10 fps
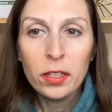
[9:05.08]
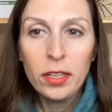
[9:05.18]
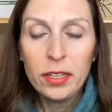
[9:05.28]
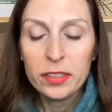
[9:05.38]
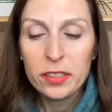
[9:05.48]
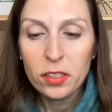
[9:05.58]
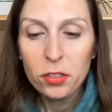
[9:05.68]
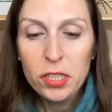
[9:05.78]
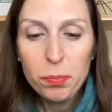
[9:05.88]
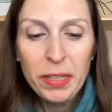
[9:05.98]
Yes,
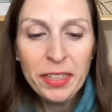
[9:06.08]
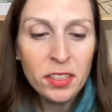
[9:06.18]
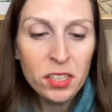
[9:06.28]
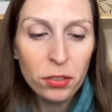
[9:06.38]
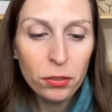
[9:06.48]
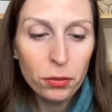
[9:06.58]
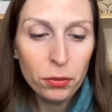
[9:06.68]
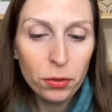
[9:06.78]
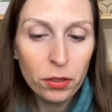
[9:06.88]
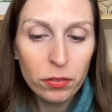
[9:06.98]
you speak
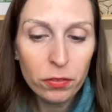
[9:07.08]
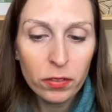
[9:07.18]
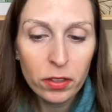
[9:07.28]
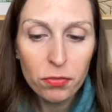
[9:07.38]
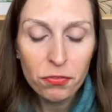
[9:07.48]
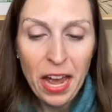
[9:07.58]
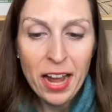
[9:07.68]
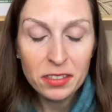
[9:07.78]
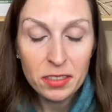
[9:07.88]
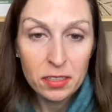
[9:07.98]
to the
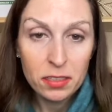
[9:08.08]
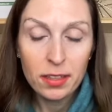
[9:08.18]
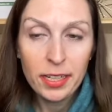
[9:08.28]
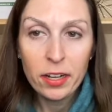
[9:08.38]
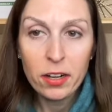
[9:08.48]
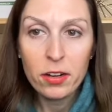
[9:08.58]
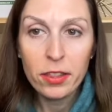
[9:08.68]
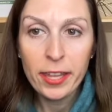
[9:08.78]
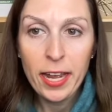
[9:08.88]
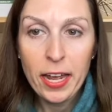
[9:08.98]
fact there
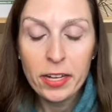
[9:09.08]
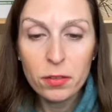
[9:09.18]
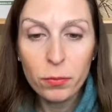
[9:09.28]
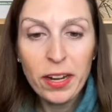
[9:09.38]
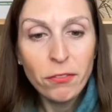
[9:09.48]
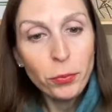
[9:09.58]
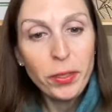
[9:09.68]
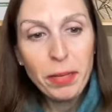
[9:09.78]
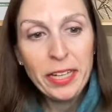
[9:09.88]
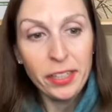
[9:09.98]
that whenever
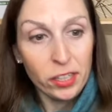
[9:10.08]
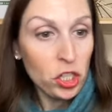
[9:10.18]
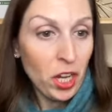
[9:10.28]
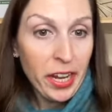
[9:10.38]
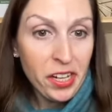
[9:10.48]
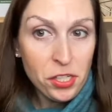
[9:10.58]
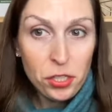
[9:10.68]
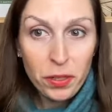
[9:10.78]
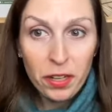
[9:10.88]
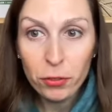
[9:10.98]
we make a
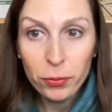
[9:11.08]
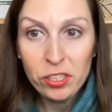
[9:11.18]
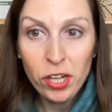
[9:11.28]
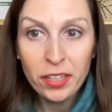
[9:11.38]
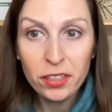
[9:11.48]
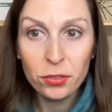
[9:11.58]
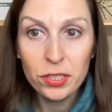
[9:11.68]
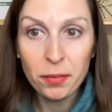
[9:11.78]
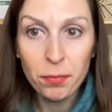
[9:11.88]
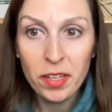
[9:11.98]
change, whenever we try to do
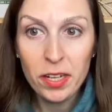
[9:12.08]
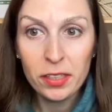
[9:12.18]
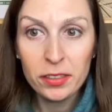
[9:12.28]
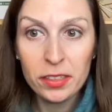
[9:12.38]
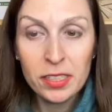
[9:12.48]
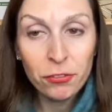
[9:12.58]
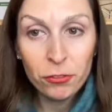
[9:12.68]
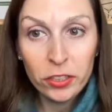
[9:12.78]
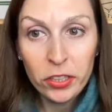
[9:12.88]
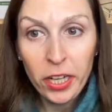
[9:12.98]
something
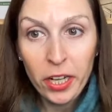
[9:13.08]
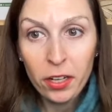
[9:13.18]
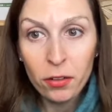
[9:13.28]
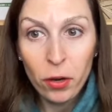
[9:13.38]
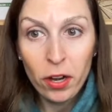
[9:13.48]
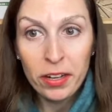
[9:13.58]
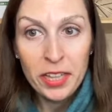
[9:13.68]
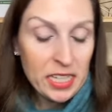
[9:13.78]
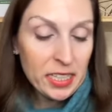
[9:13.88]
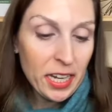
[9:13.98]
differently, or
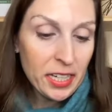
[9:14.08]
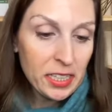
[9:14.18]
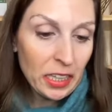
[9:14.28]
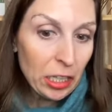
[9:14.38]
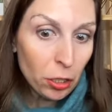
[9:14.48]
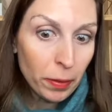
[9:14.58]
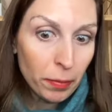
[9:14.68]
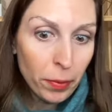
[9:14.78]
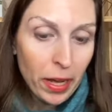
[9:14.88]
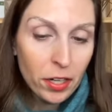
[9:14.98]
in this case, a little
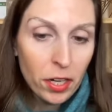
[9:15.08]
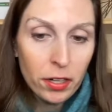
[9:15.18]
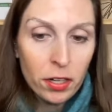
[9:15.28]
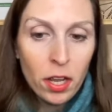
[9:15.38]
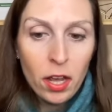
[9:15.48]
bit better,